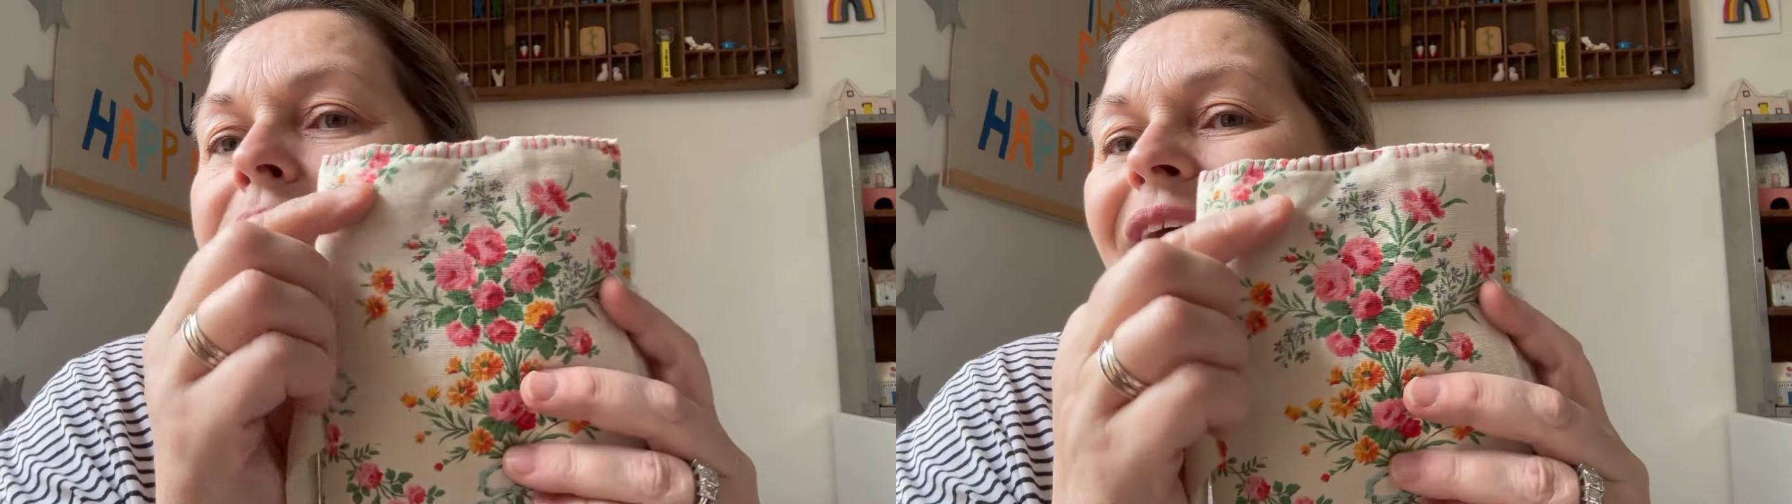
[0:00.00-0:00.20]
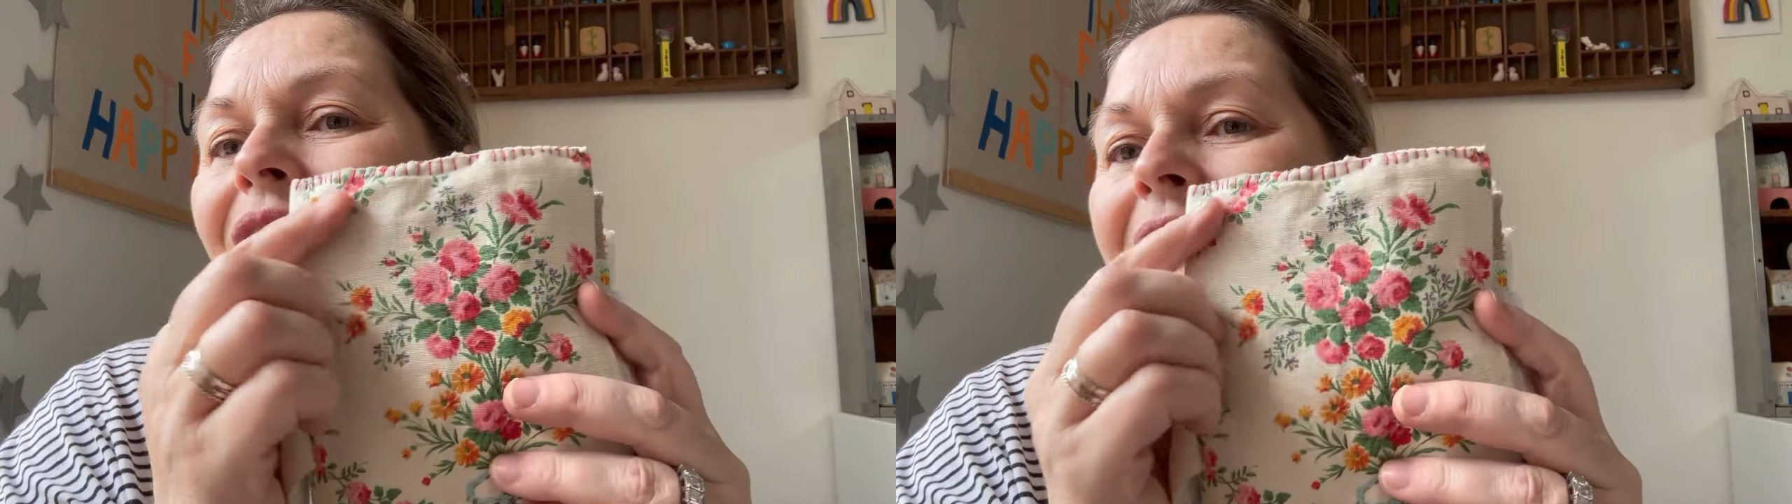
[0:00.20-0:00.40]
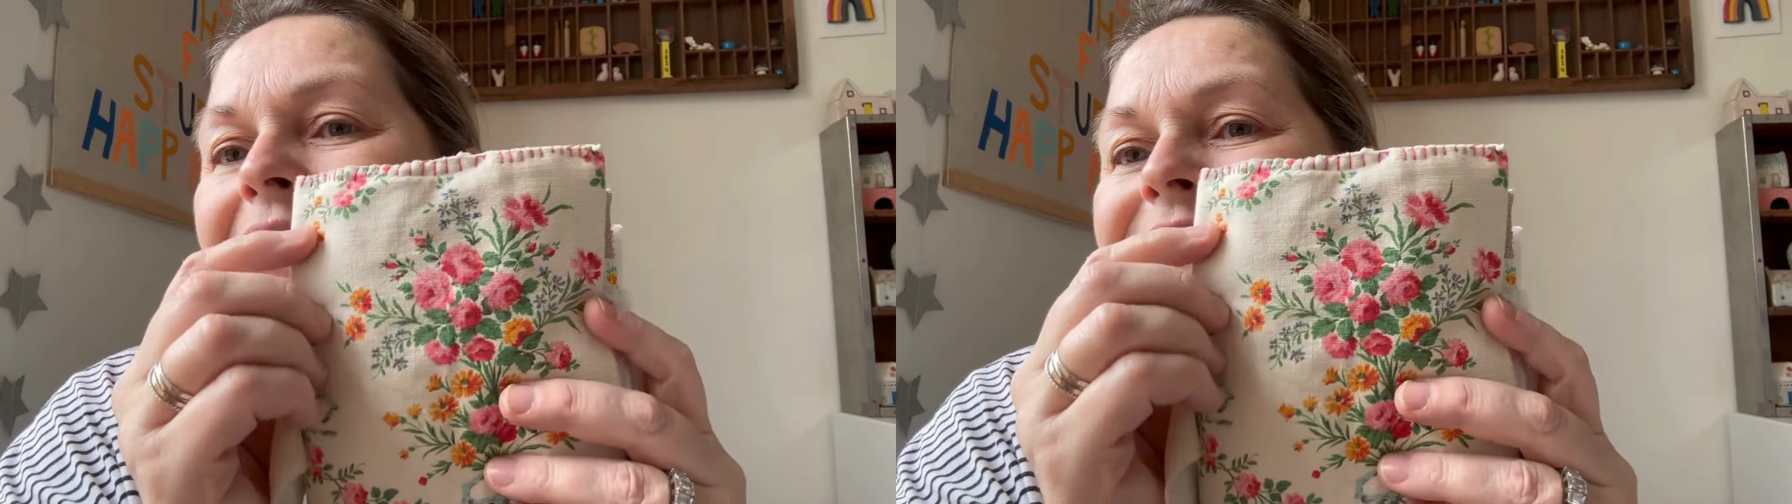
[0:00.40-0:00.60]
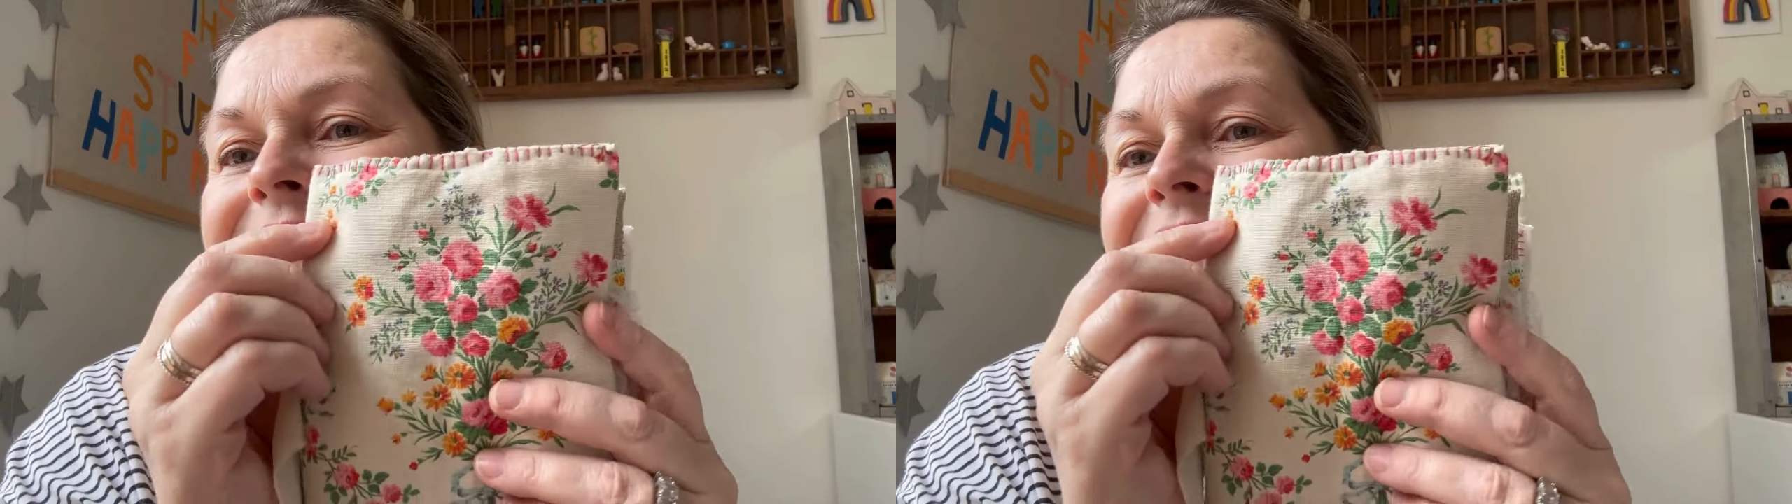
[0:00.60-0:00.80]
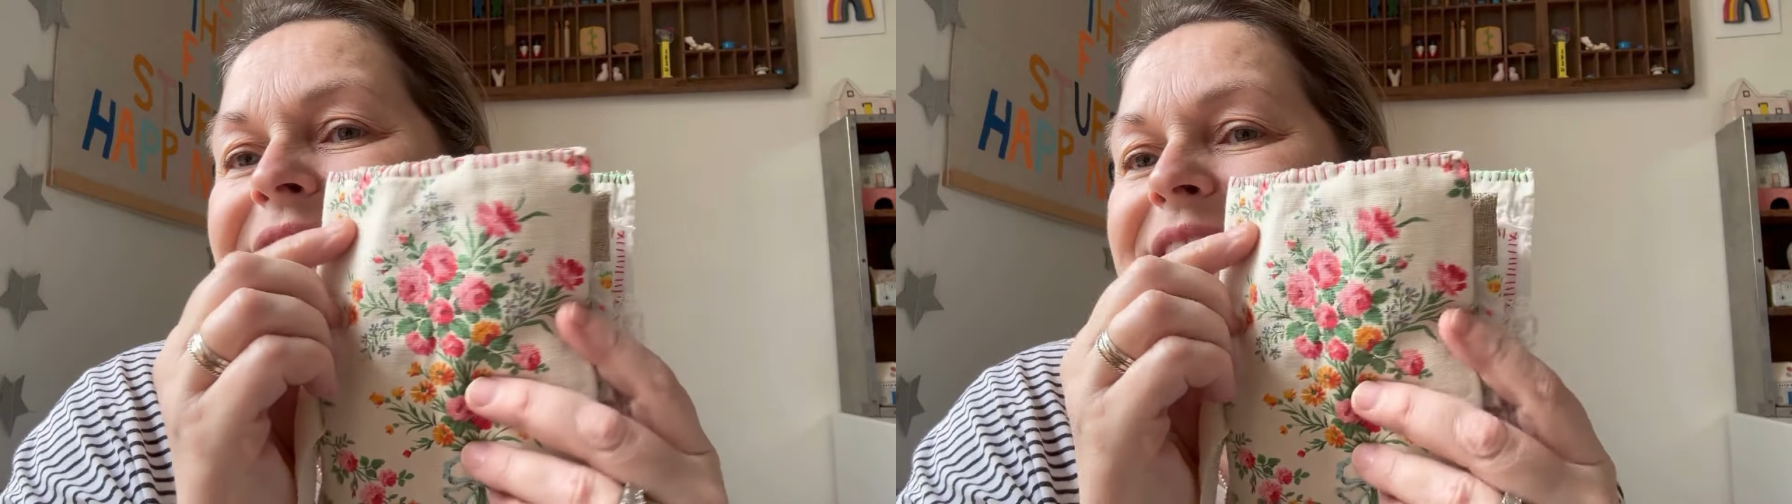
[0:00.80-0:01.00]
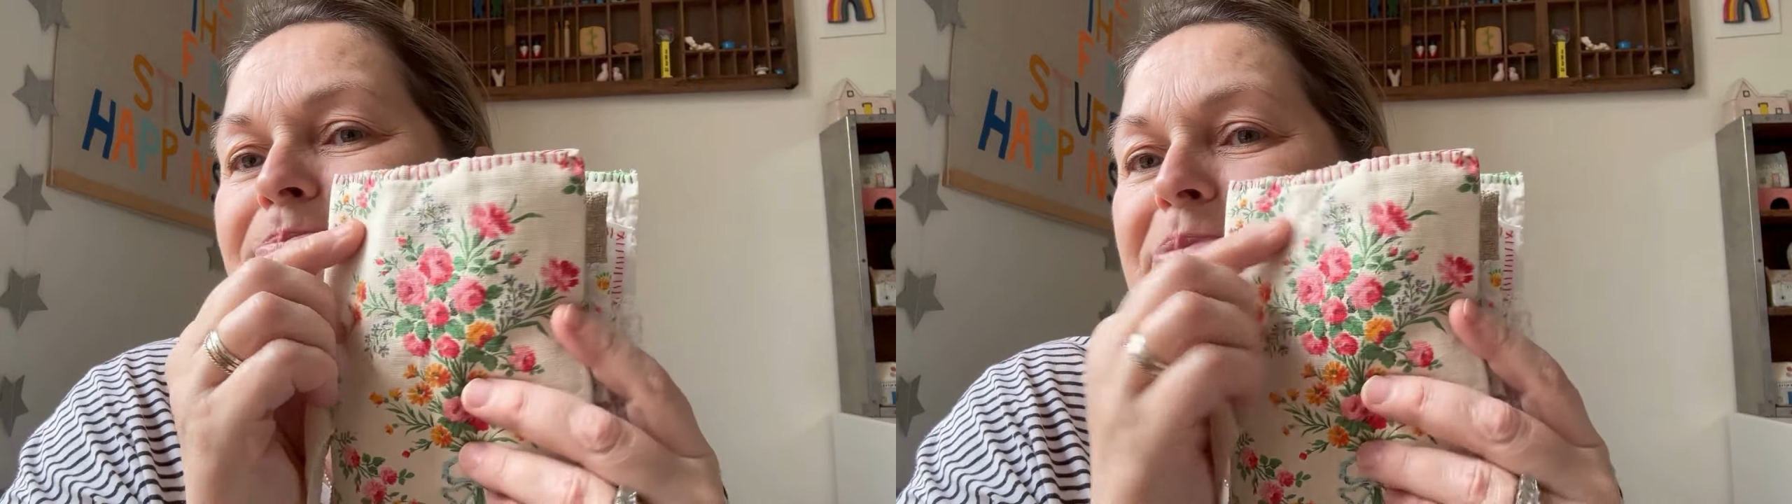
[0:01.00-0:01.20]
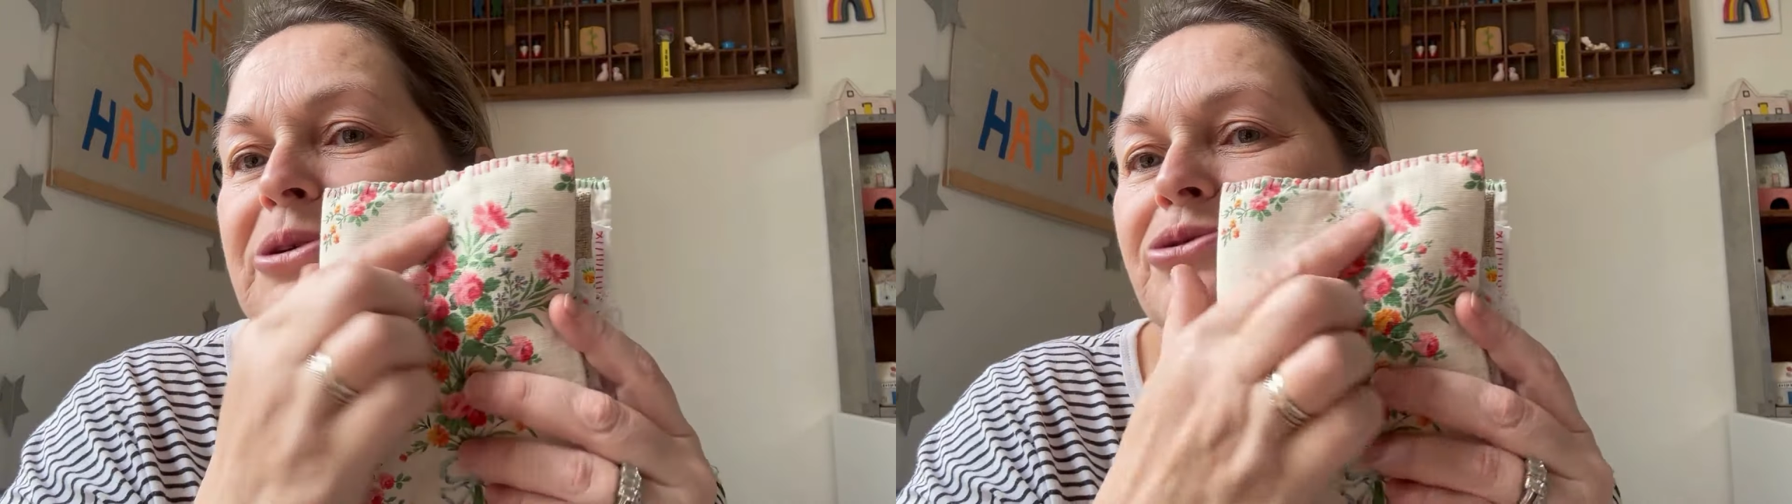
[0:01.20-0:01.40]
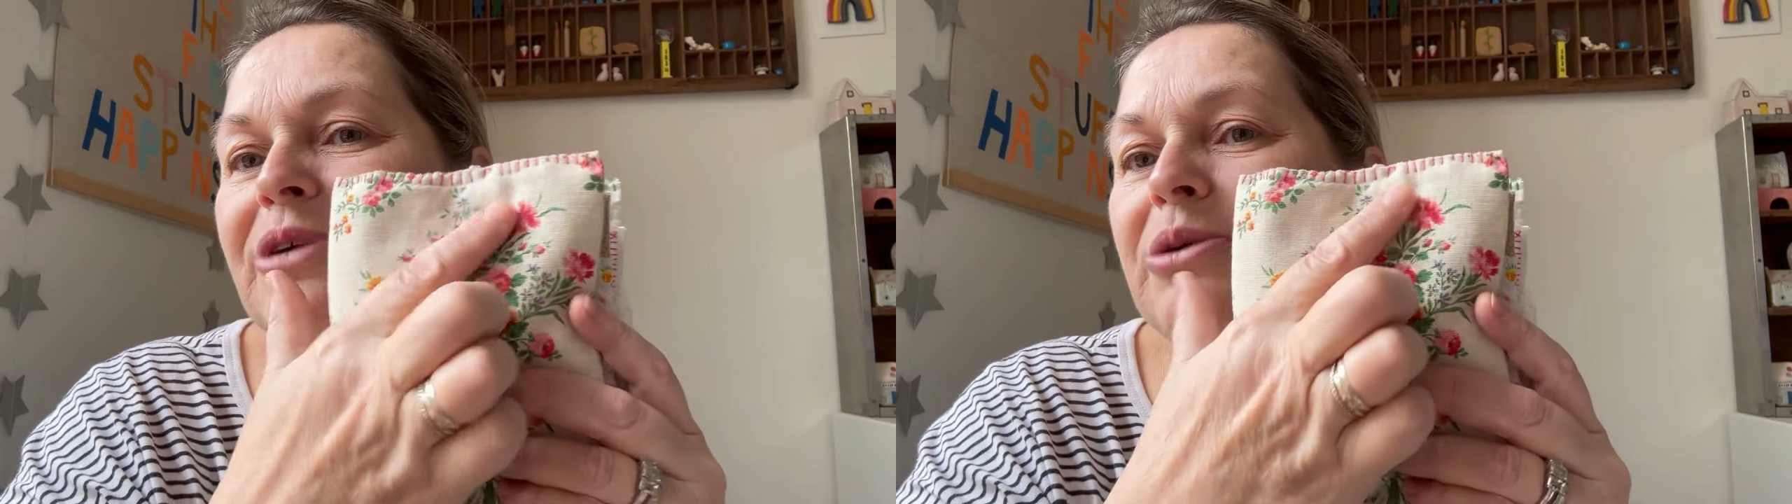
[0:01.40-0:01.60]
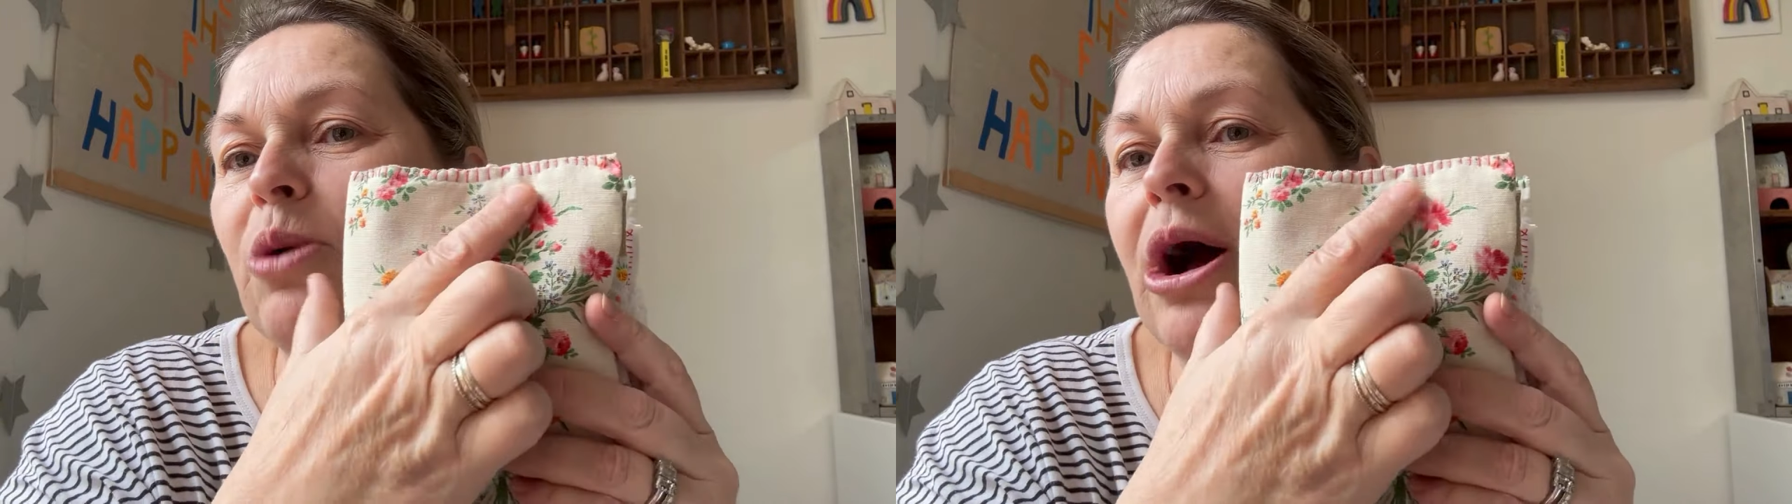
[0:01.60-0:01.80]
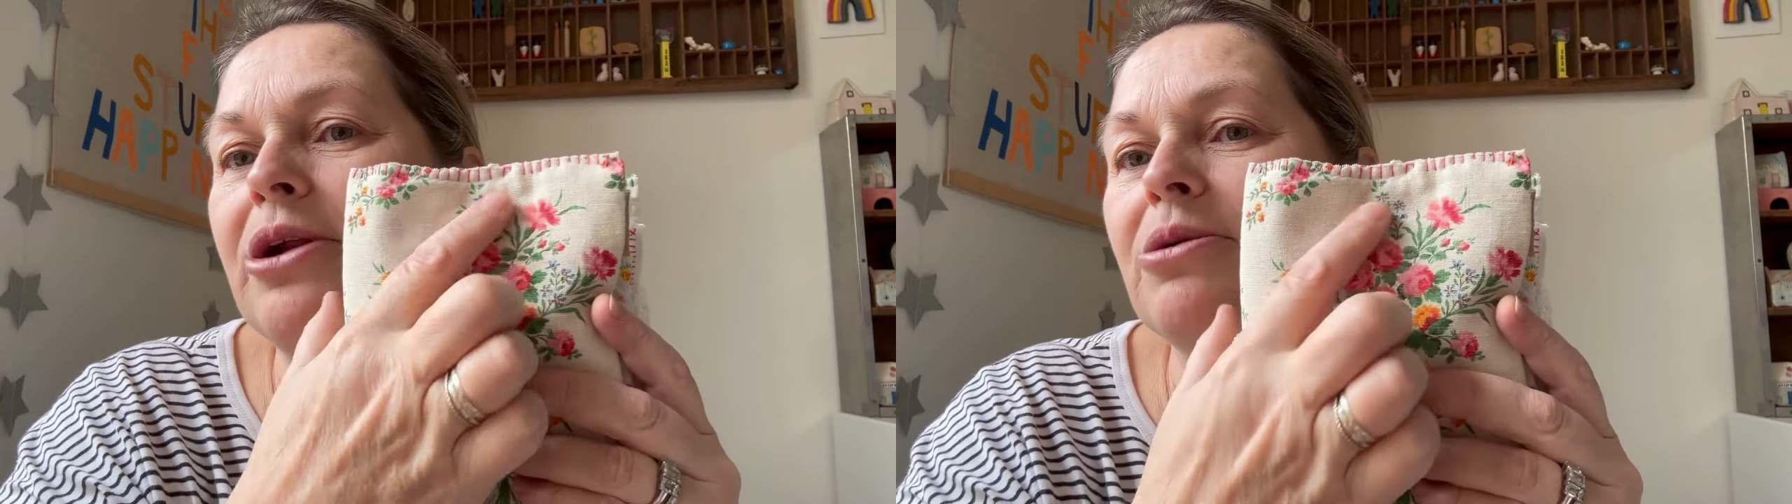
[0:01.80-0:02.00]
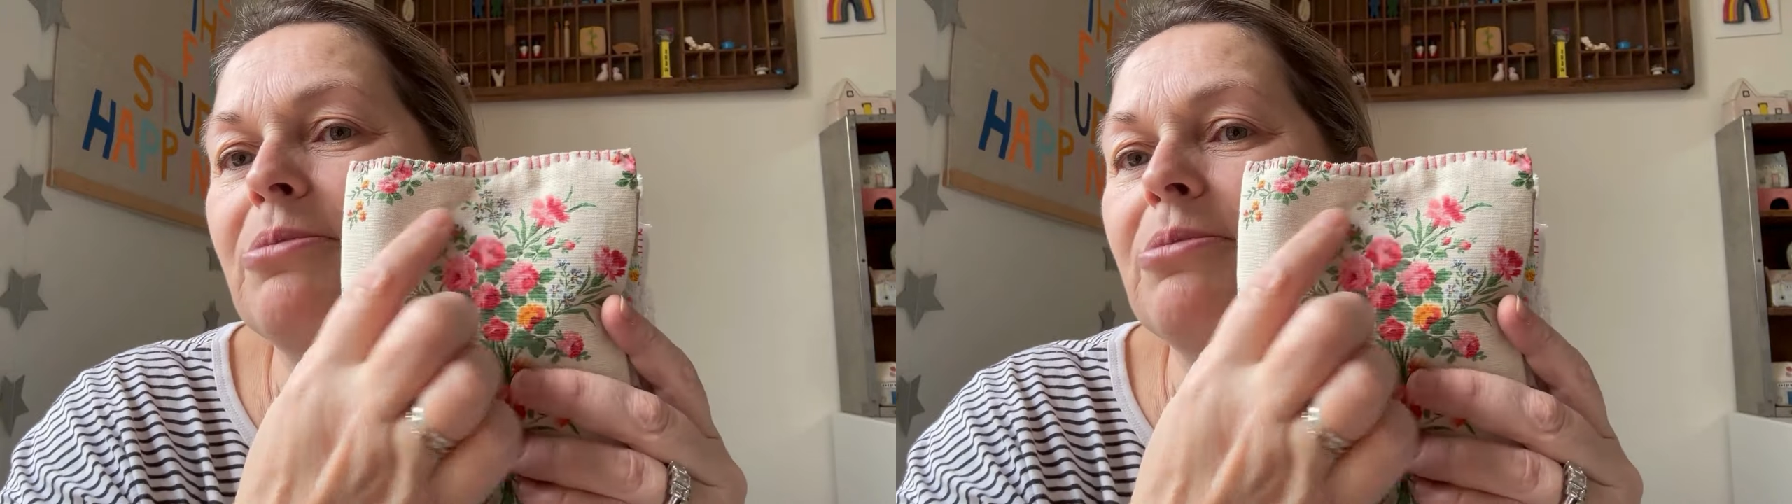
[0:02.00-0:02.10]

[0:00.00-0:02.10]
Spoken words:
I have since spilt red wine on